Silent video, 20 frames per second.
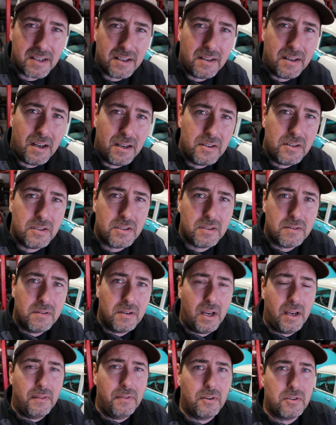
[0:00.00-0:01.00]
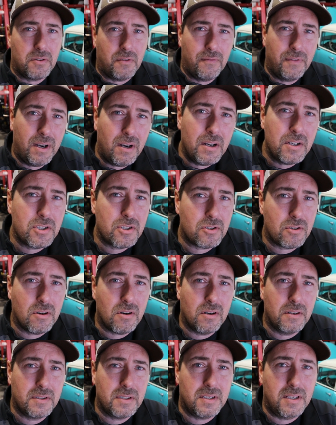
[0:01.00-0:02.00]
There's a very
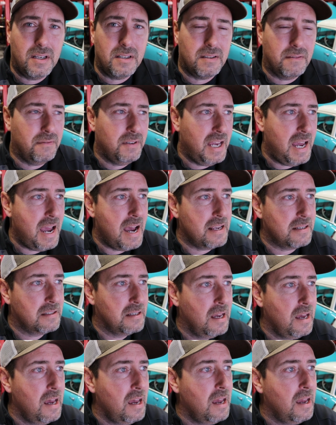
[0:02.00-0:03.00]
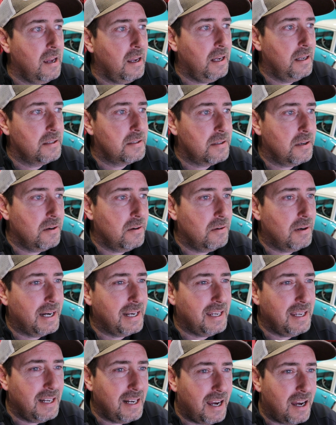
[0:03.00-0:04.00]
strong scent of gas. And so
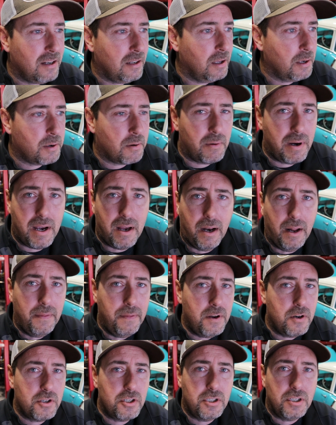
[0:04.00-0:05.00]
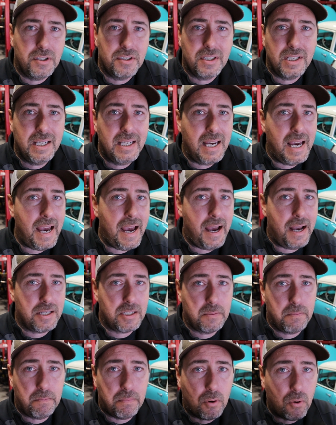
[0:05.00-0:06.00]
I get out and look around, and there's just
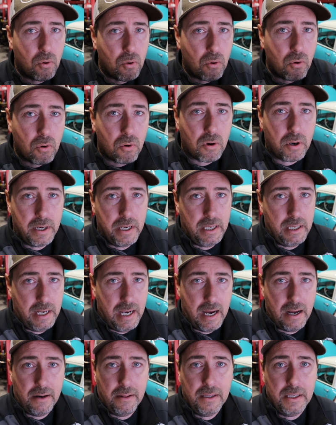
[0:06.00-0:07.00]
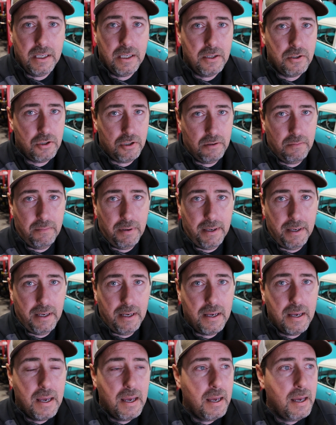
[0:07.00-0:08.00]
gas pouring out of the engine
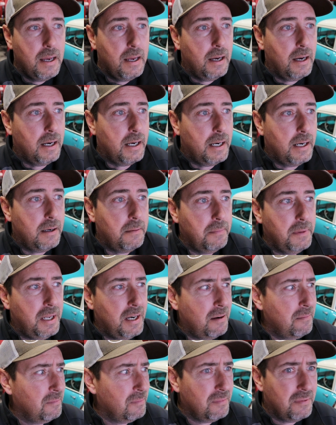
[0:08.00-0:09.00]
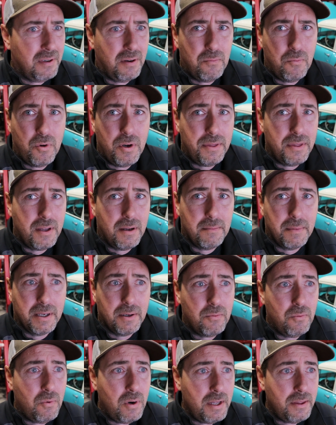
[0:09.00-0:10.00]
bay. And I'm
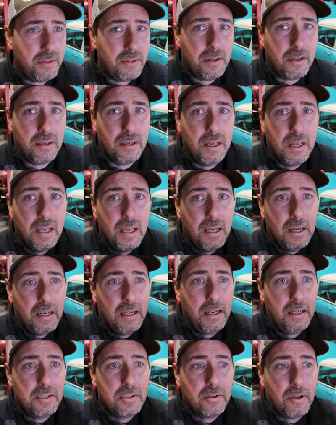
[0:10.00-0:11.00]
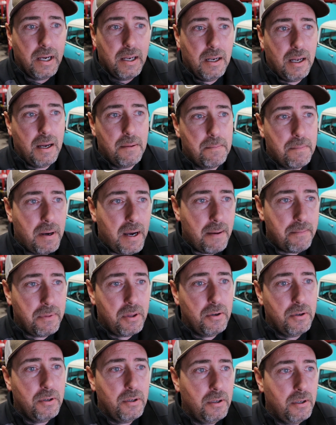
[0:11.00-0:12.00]
like, what the? And so I popped
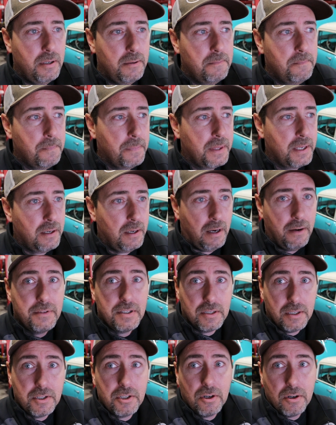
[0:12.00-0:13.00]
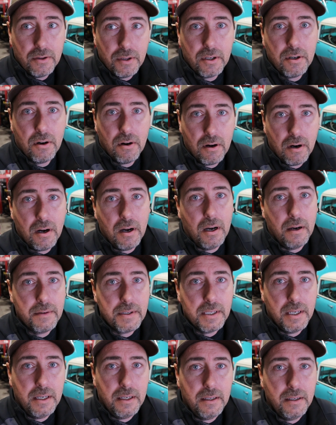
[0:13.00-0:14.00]
the hood, obviously turned the car off
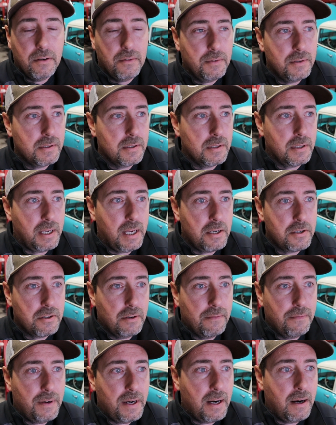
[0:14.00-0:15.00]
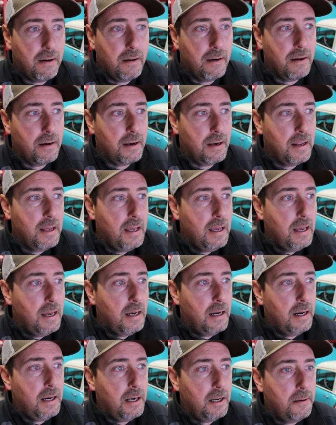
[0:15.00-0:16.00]
because I didn't know if it was going to catch on fire or not.
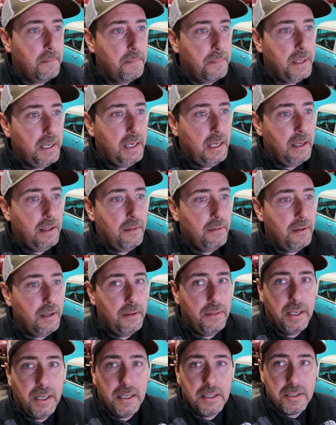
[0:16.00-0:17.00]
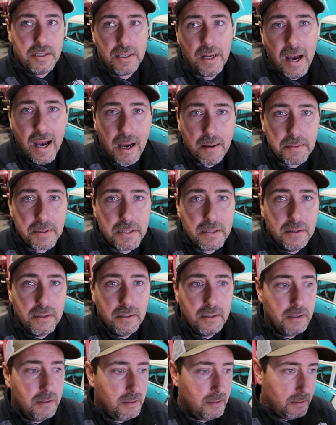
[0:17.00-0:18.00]
And then it stops.
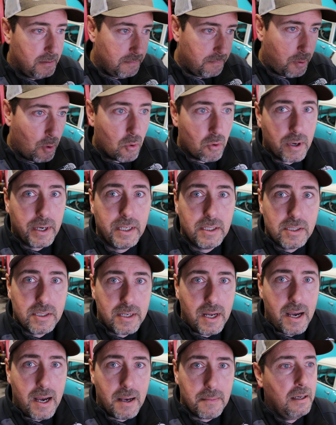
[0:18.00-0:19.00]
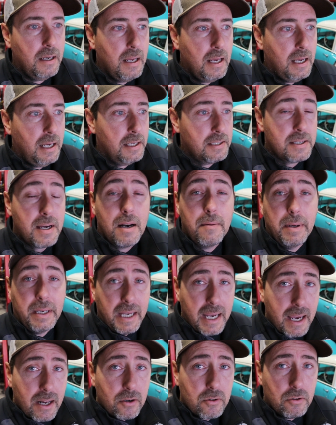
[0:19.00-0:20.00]
The pouring stops. It's got a
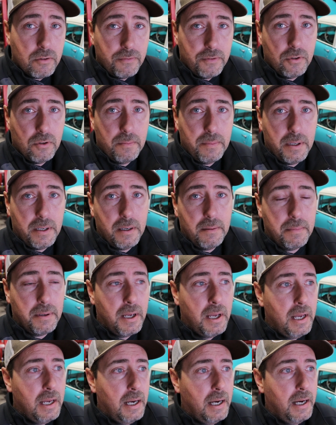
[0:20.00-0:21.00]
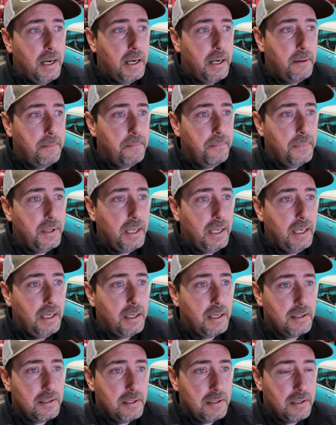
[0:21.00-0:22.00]
mechanical fuel pump,
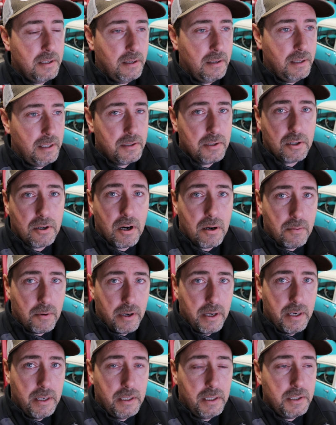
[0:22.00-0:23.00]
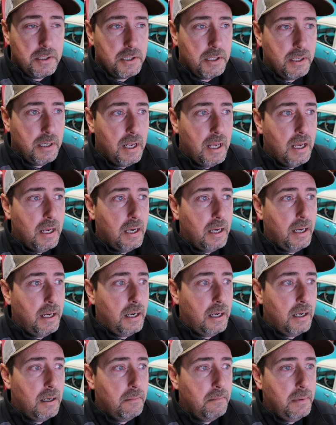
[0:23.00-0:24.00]
because it's a carbureted engine.
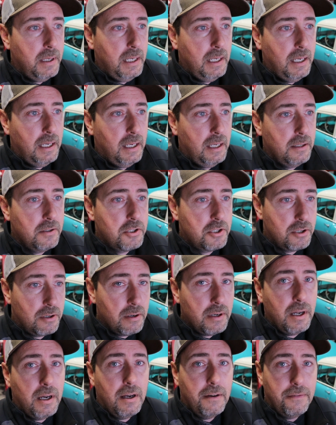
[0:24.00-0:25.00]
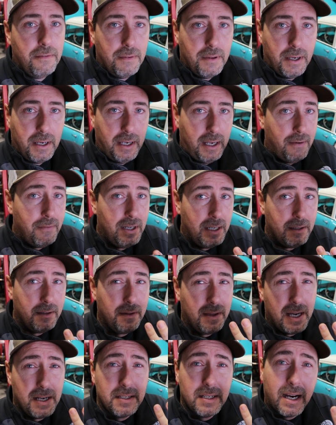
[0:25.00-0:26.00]
And sure enough,
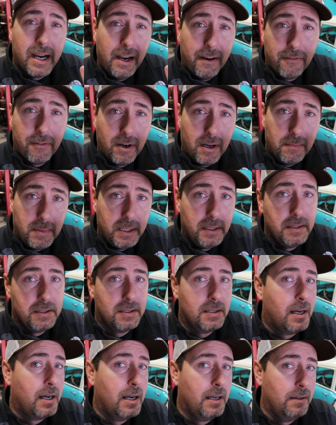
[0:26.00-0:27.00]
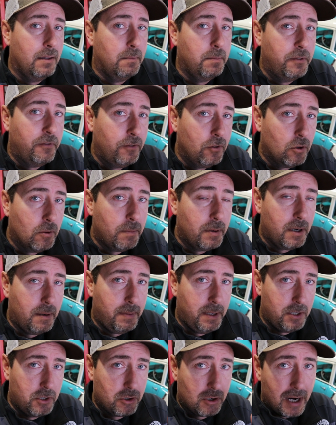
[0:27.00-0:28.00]
evidently that diaphragm inside the fuel
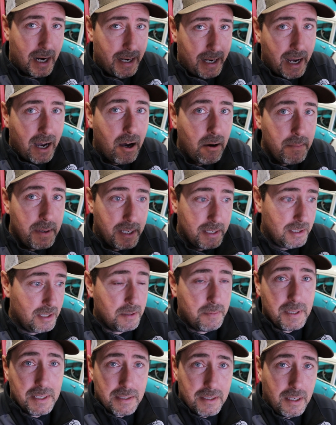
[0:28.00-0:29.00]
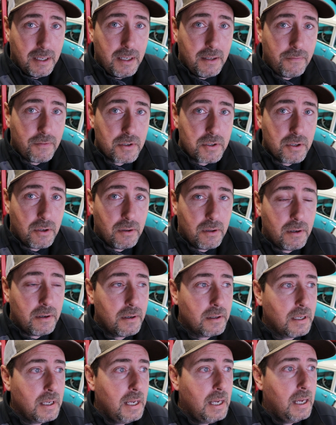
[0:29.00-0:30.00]
pump had dried out because it's been sitting for so
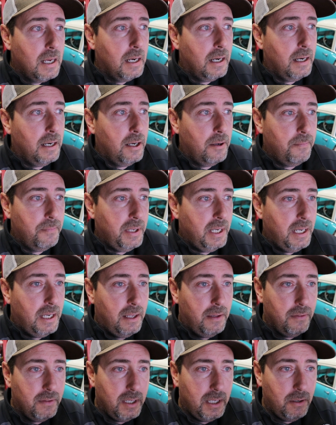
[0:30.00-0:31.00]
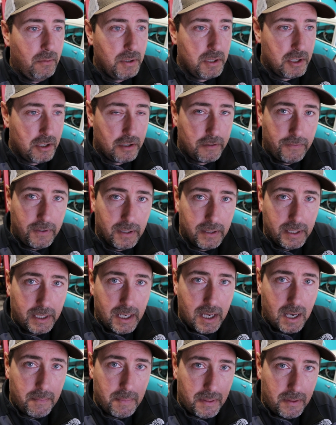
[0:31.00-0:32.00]
long, and it was just filling
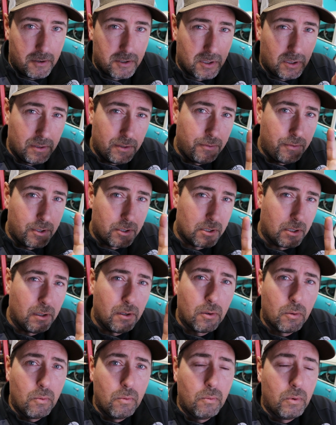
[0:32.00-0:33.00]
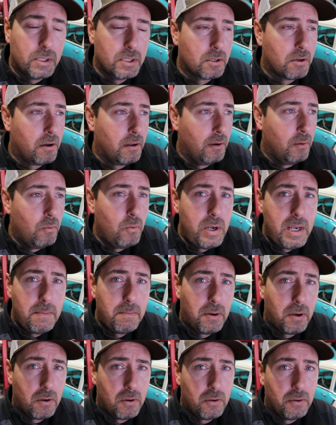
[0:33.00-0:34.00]
up. And there's a little what's called a
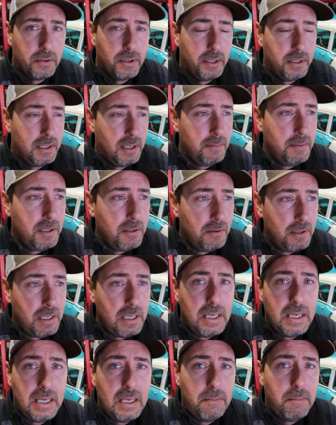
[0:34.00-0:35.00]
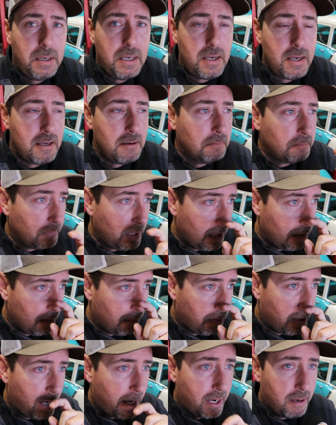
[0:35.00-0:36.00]
weep hole, a WEEP, in the
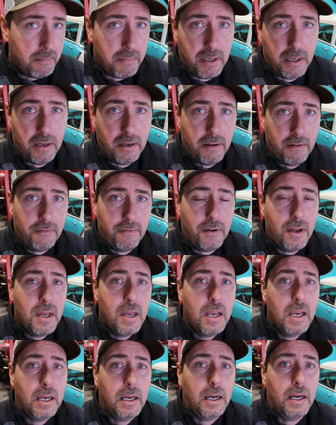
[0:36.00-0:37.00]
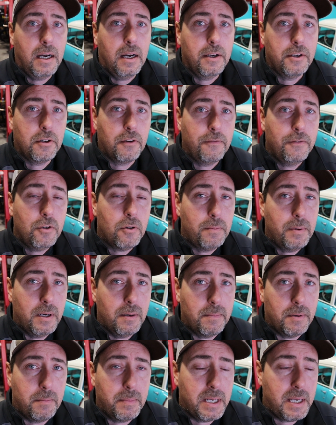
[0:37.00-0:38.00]
bottom of your fuel
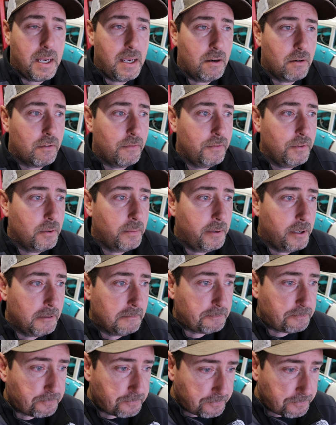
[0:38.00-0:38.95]
pump, a mechanical fuel pump.